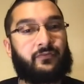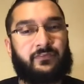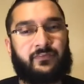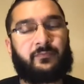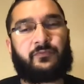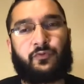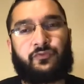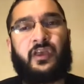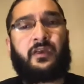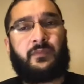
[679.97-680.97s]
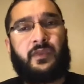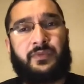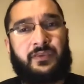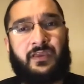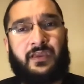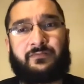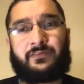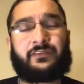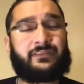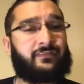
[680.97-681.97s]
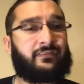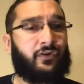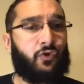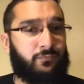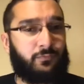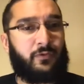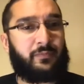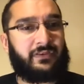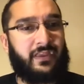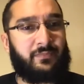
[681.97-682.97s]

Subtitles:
And some folks may be feeling this is an overwhelming name.